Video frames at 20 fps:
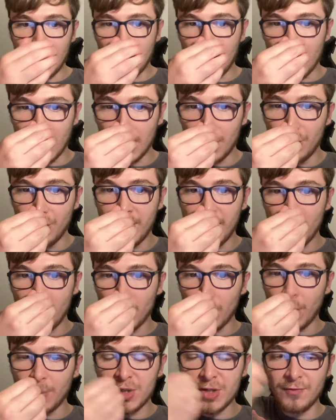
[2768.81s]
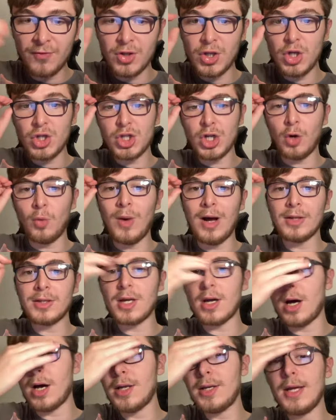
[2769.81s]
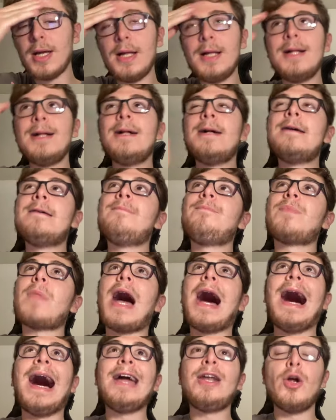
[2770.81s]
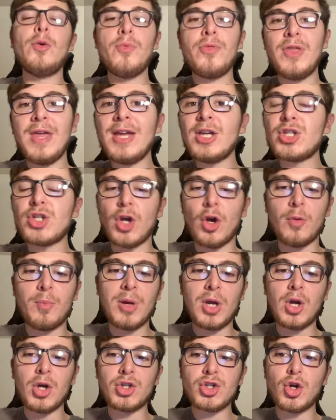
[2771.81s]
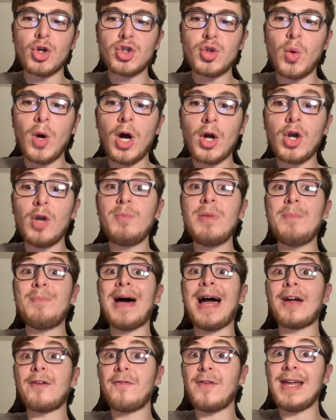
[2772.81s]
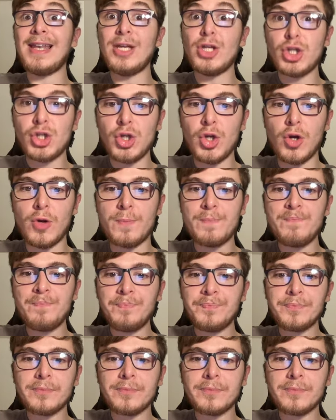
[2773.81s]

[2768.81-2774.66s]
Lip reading: Lunin, good option for the UCL wildcard? I don't think so, because Courtois could be back fairly soon,